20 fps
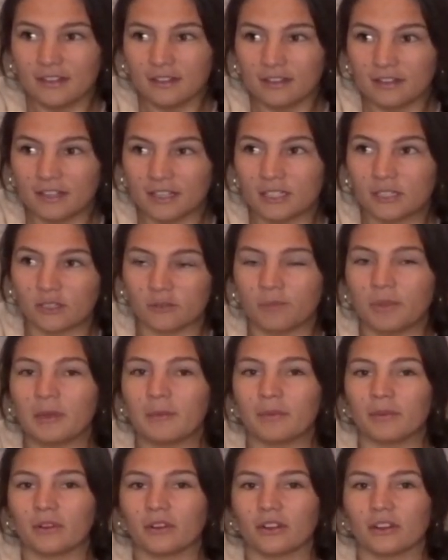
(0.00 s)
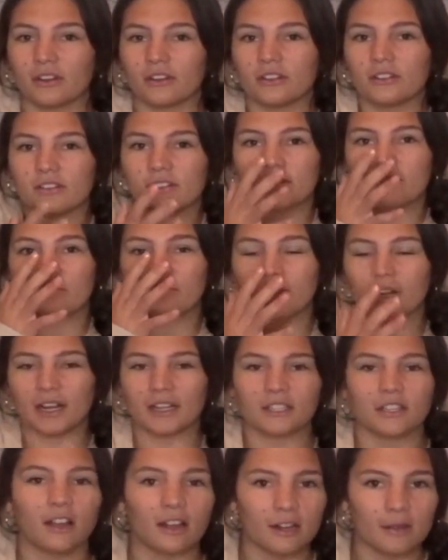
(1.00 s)
because when
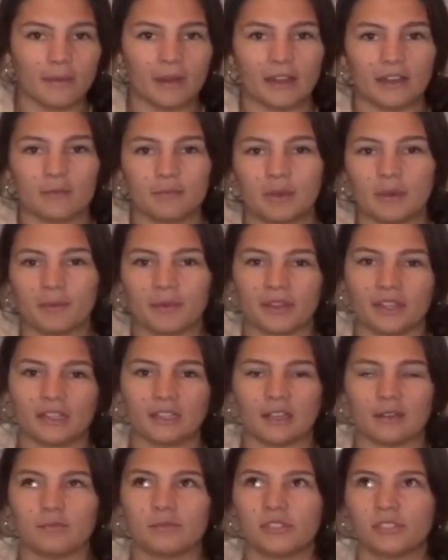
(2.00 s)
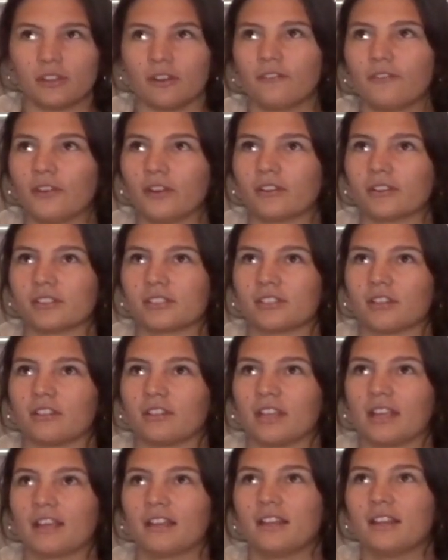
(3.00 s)
I talk about it, people think I'm so focused on
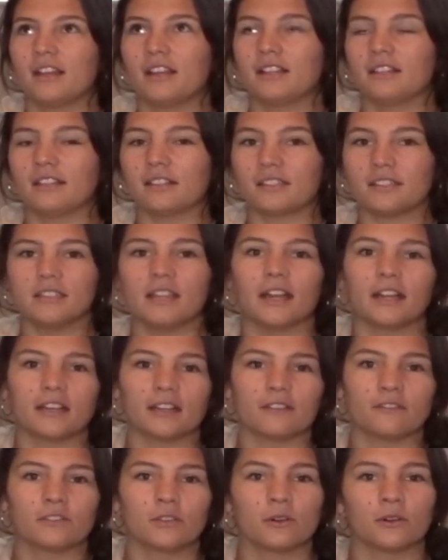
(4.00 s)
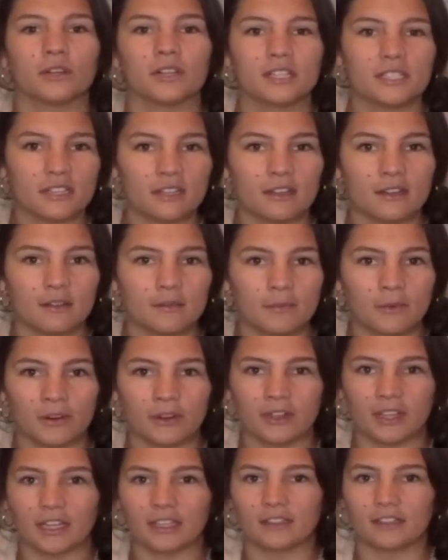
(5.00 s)
this negative tourism
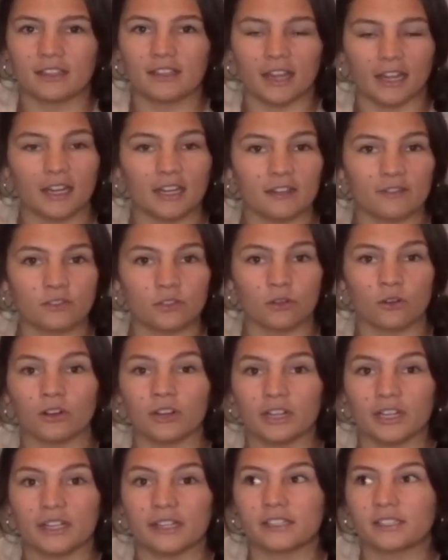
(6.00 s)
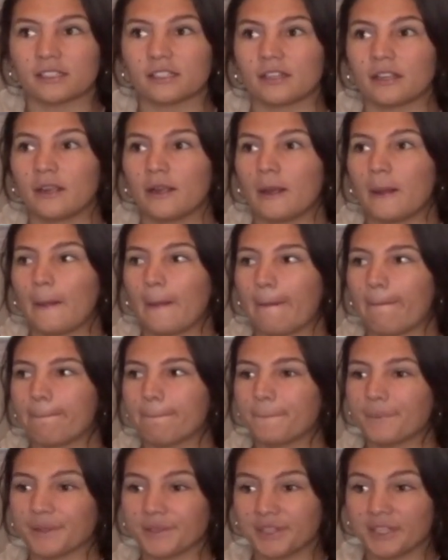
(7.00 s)
or the negative tourist.
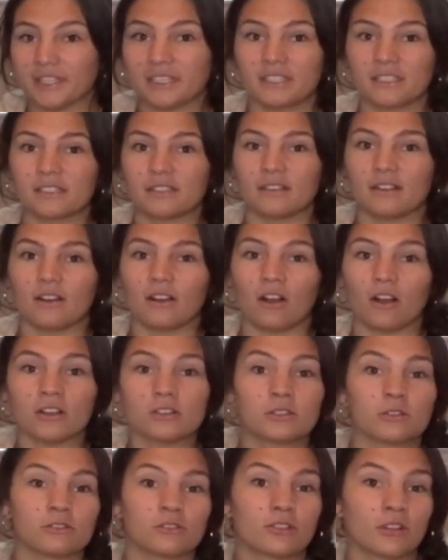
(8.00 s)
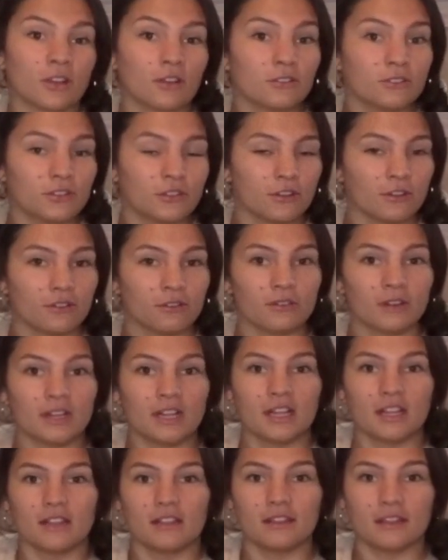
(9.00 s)
But this also shows you
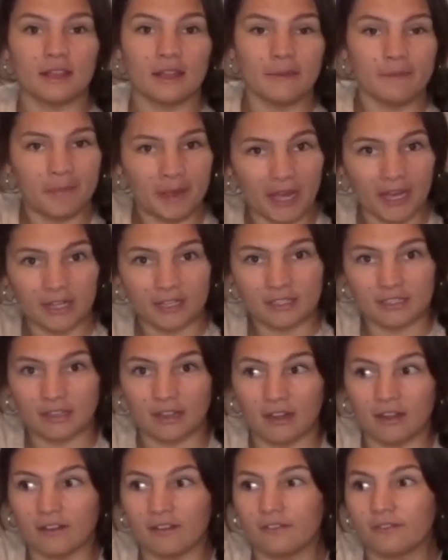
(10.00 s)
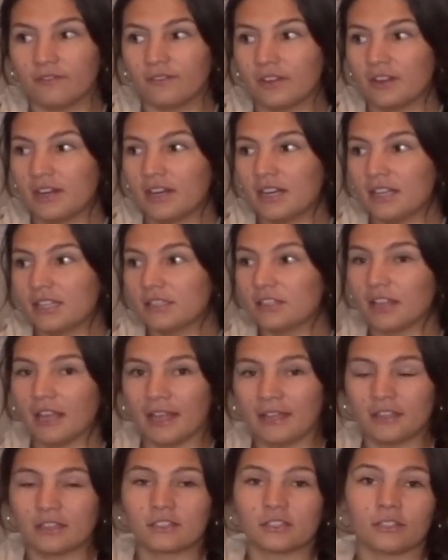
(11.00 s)
the impacts of
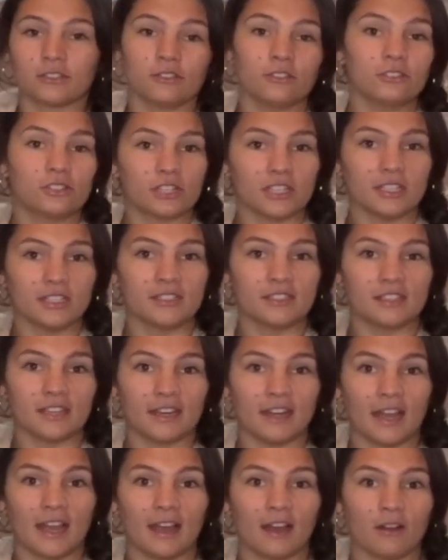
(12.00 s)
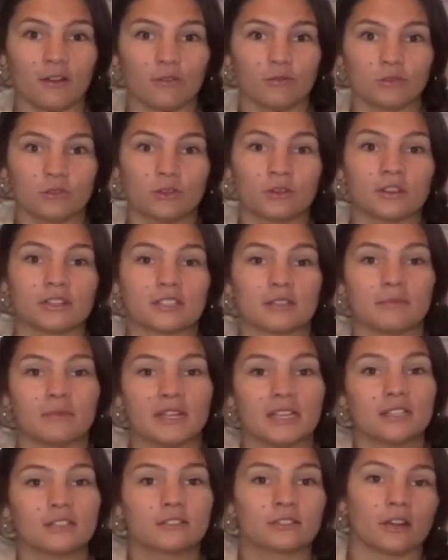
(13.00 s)
and the solutions and how tourism
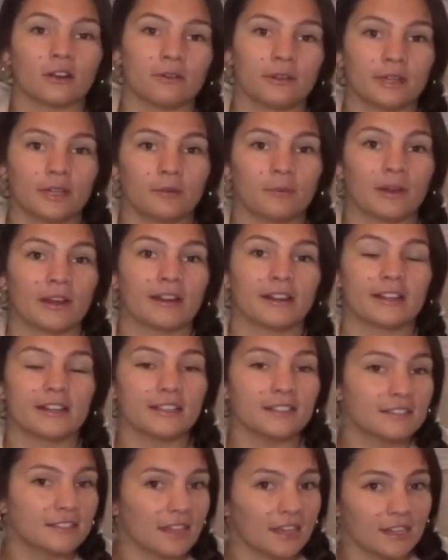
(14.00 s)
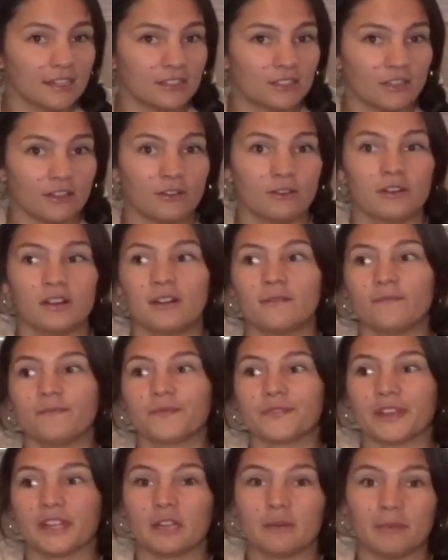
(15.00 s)
is growing and where it is getting to.
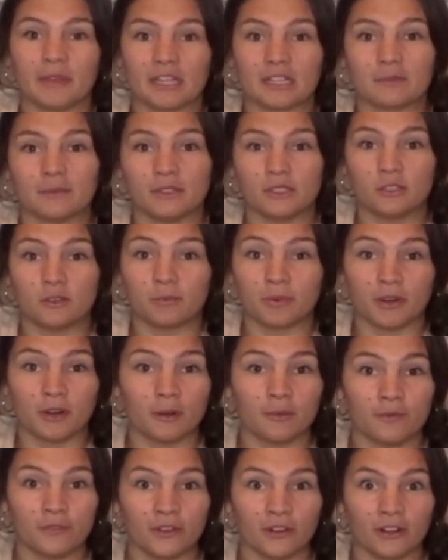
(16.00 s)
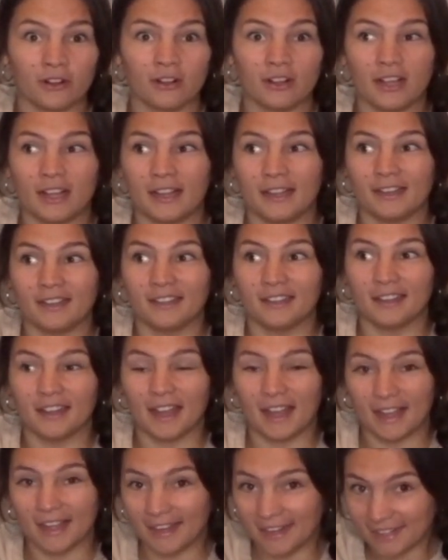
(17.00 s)
And it makes me super hopeful and
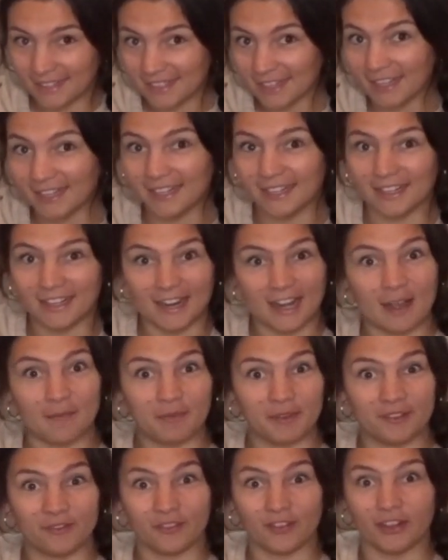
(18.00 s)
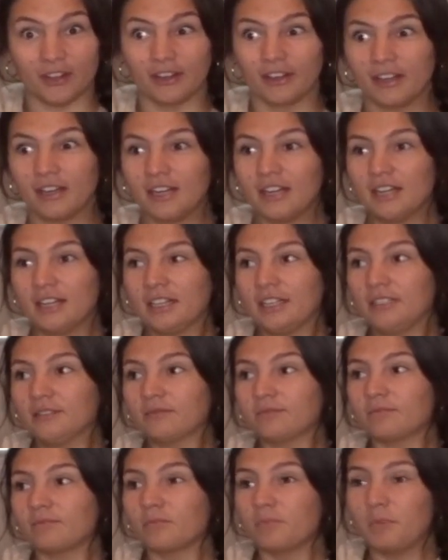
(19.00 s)
excited and happy for
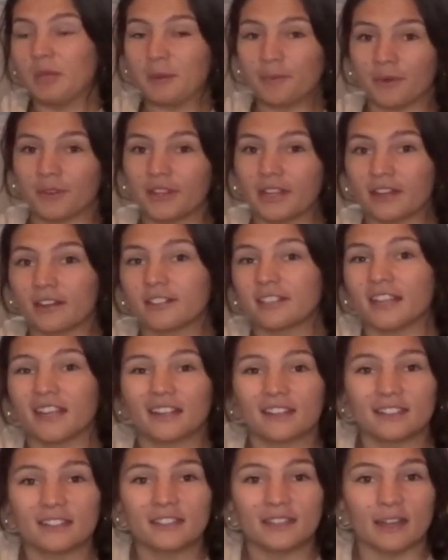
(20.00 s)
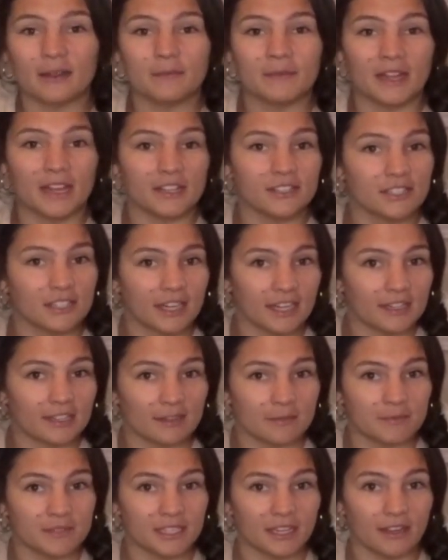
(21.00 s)
people that are taking the time to educate
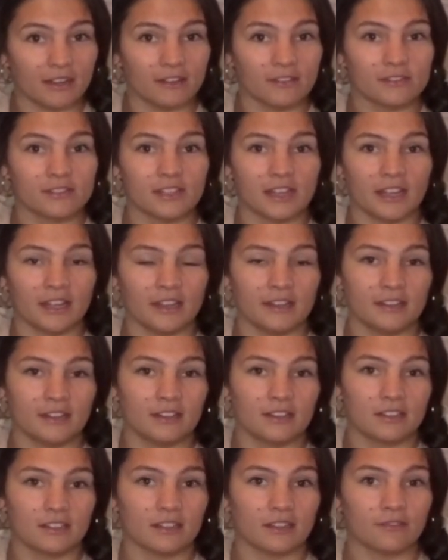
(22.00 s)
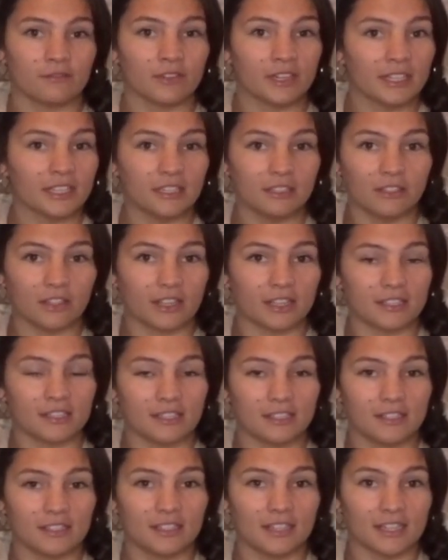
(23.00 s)
themselves and really look
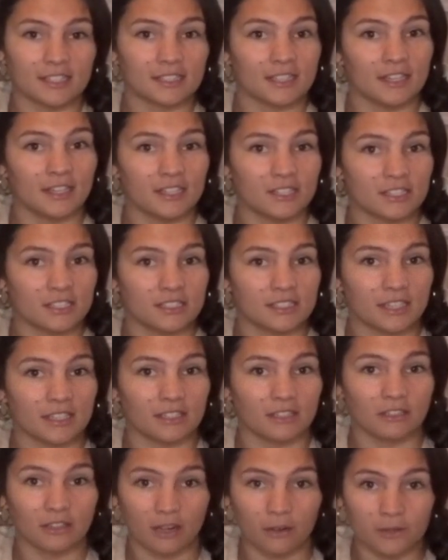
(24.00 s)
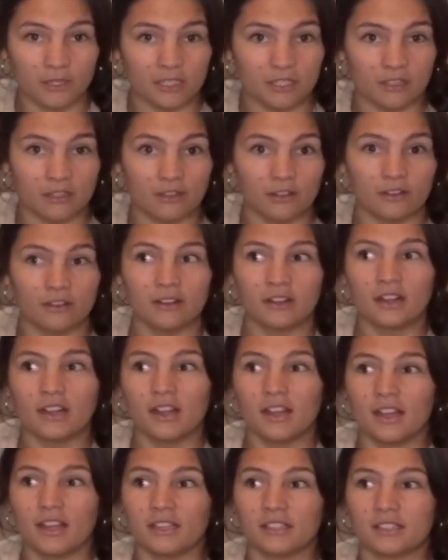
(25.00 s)
into the destinations that they're going to
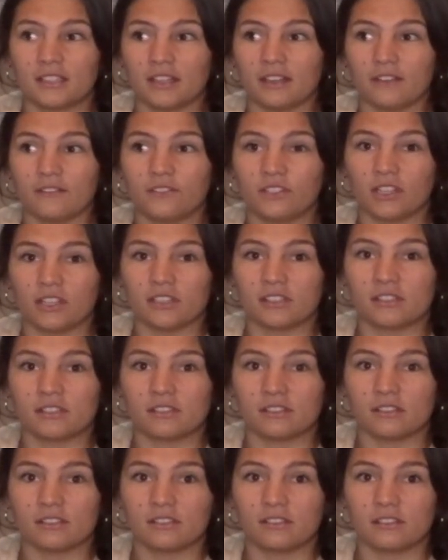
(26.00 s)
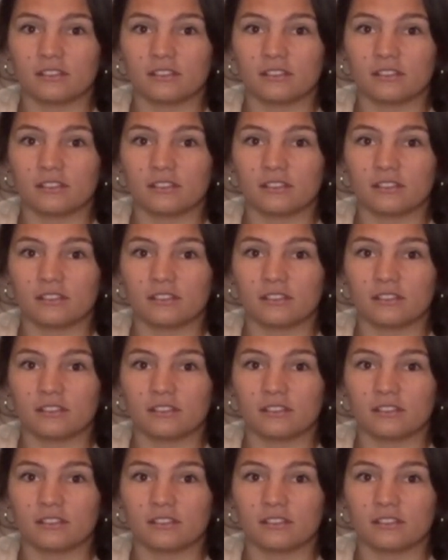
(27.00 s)
instead of just